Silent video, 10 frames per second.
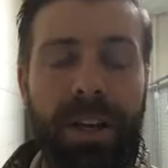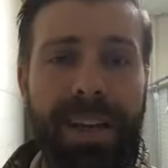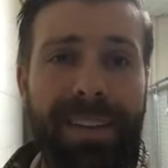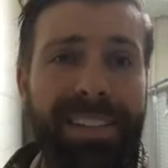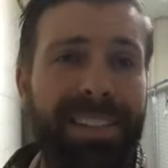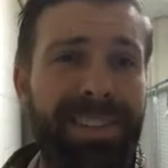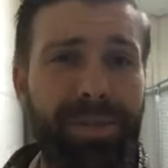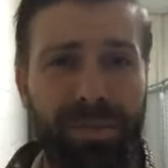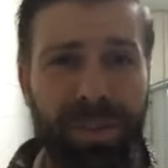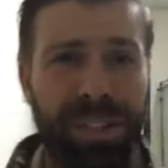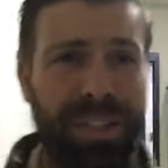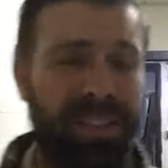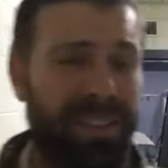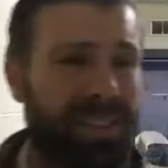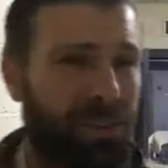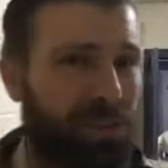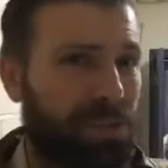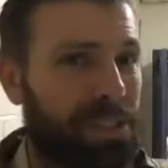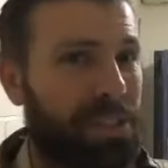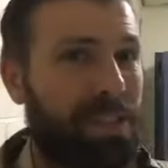Yeah, this is a really this is a
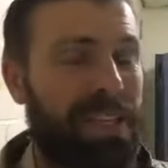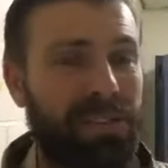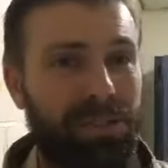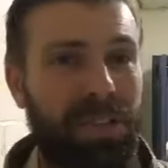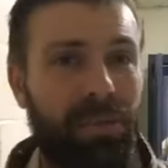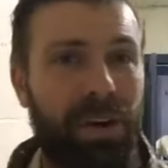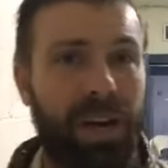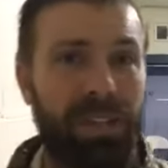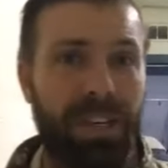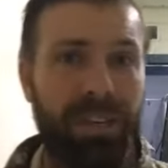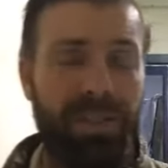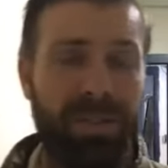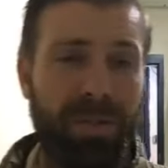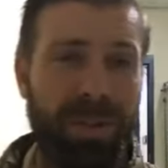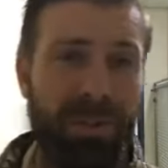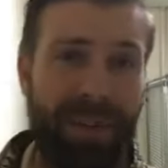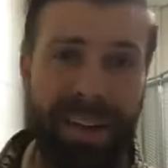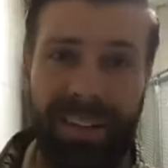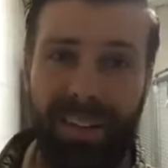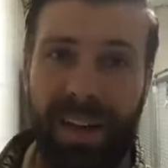really interesting project here. This sort of
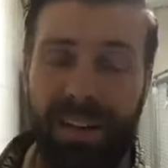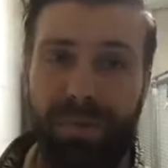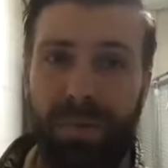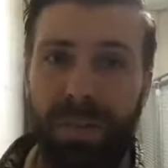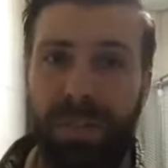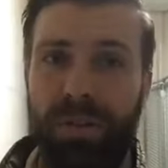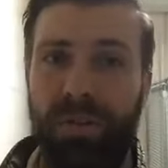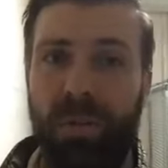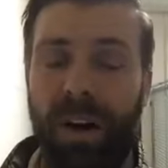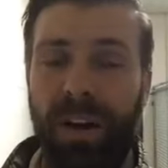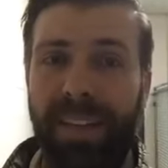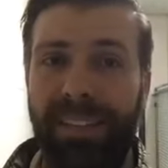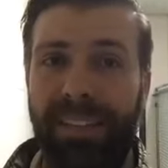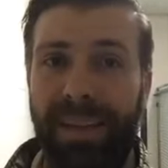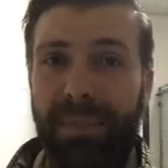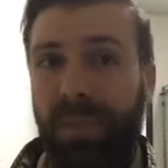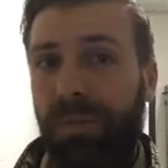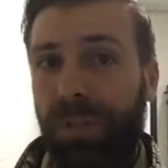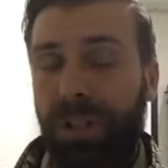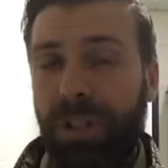combines a lot of what we do, where it's a
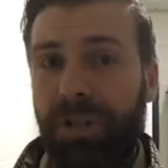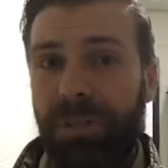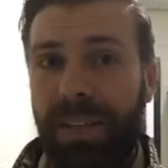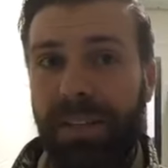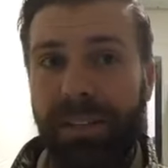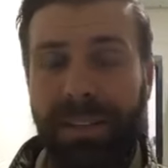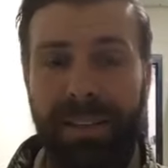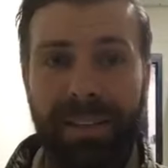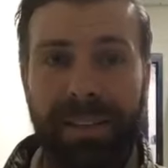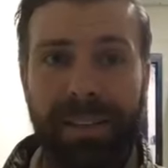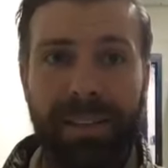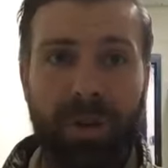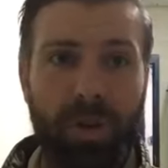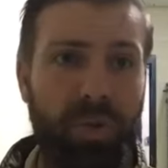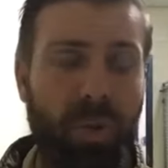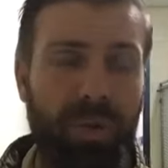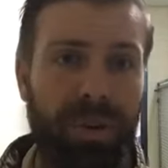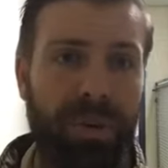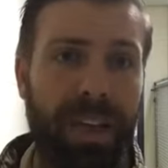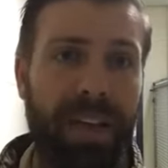people issue because uh, this is a new owner
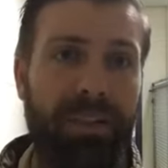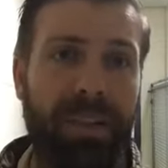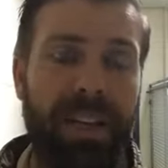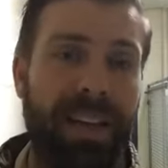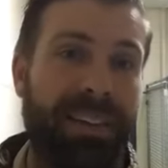of a kennel.